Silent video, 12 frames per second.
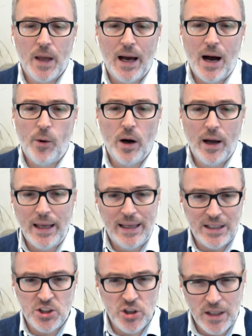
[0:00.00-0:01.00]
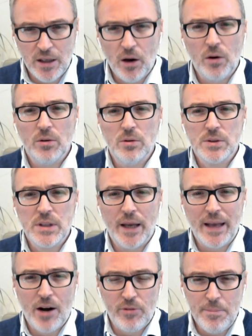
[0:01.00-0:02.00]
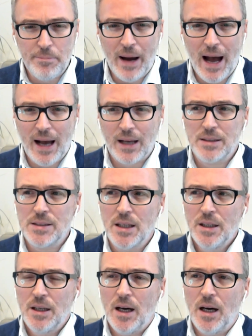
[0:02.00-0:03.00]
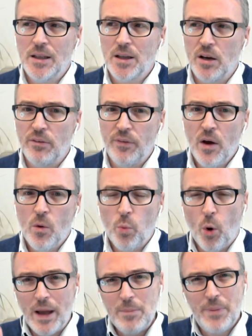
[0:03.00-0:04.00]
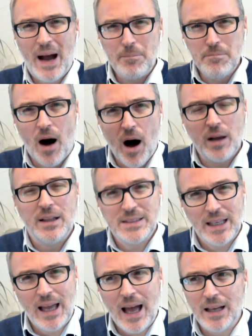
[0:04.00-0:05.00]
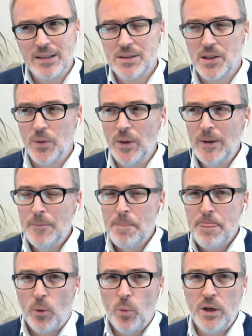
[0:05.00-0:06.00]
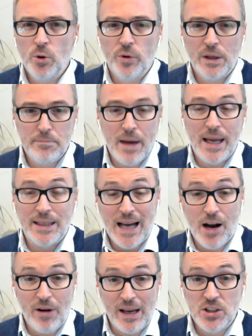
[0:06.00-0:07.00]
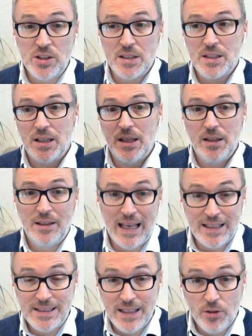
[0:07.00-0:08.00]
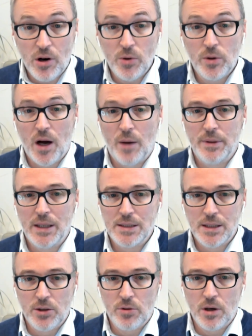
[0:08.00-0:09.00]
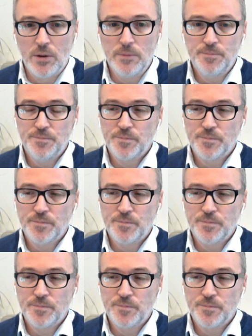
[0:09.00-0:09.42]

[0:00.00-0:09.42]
our ESG goals and our impact and kind of what impact marketing has. So we'd already made our agency net zero, carbon net zero.